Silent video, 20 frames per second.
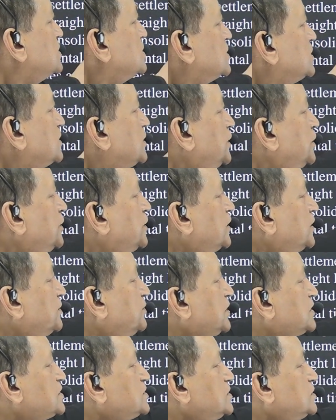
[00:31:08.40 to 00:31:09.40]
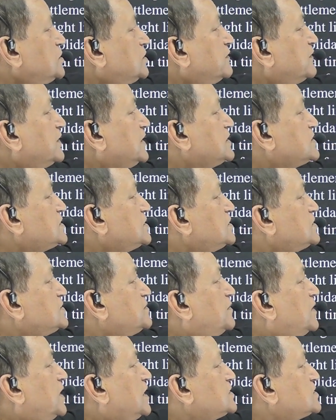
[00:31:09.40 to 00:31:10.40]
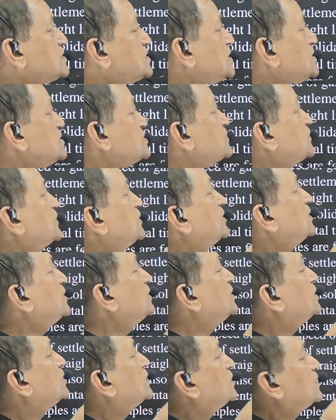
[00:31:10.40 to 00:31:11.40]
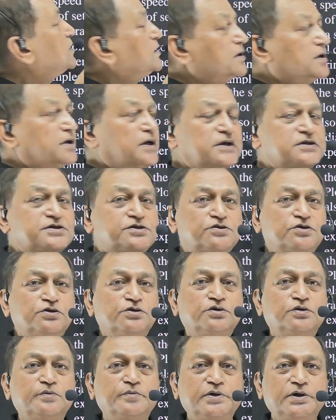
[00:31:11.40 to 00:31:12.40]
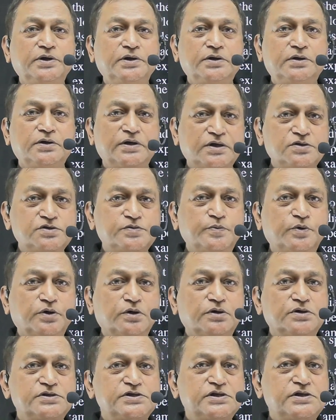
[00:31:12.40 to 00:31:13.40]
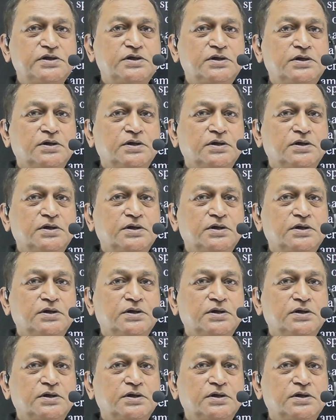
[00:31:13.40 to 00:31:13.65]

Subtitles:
intermixing of gases, mass transfer, astronomy, cosmology,